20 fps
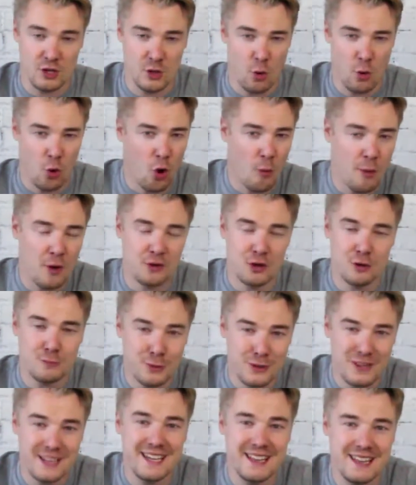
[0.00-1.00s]
You almost
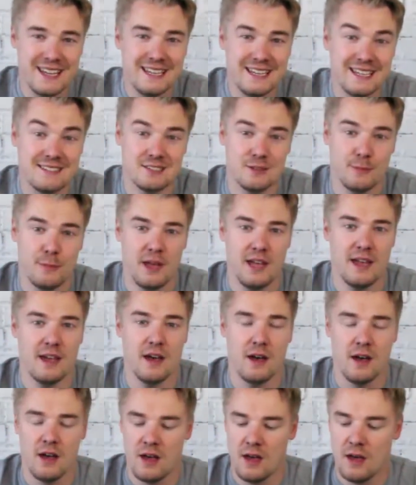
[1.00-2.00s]
completely
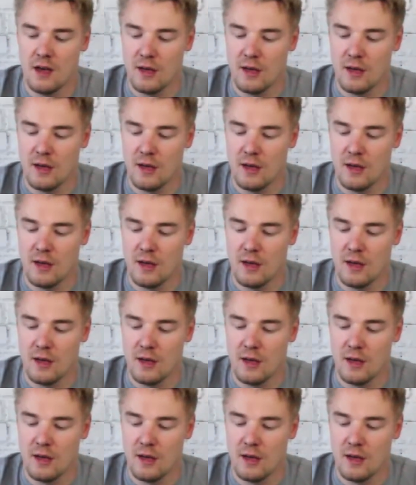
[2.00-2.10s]
disappear